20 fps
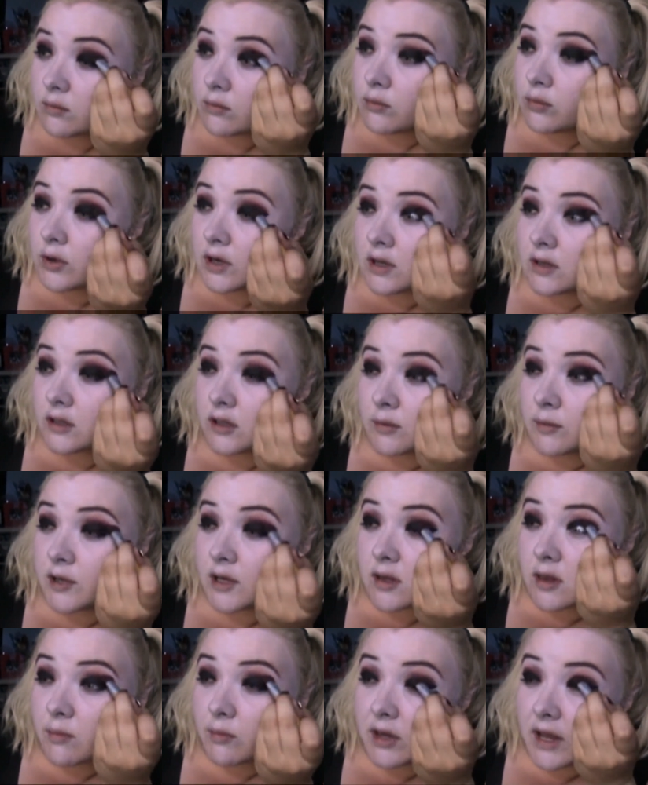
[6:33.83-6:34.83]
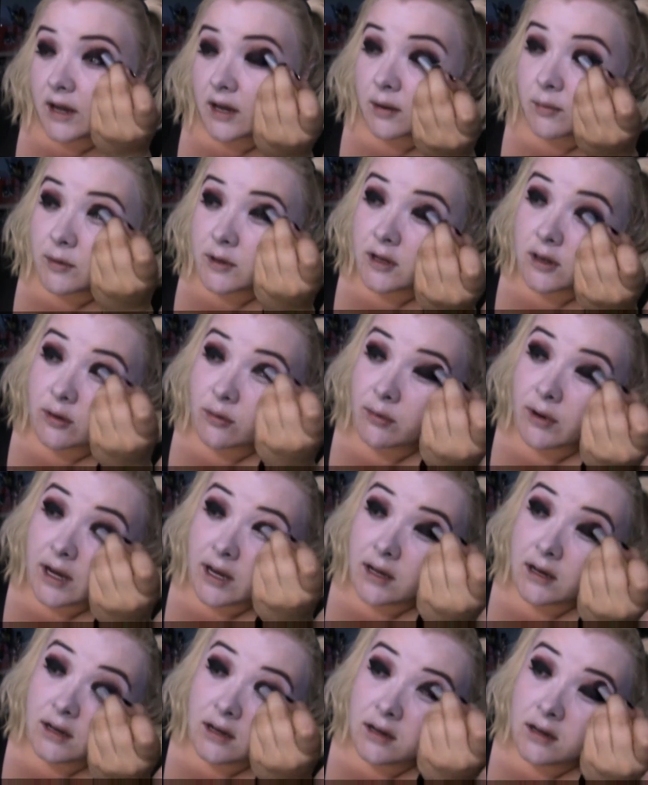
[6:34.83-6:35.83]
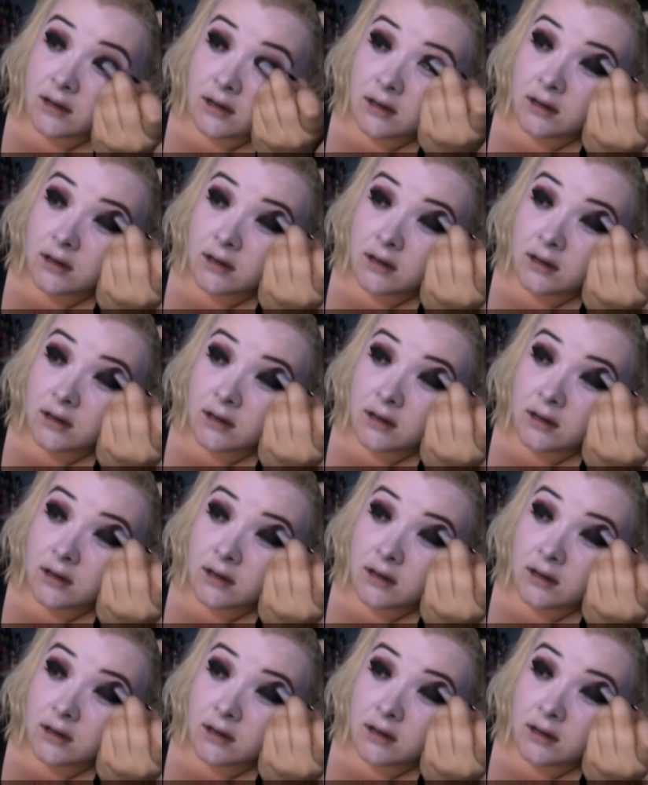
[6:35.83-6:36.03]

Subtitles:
bit. Bring a little bit of the black up into the red.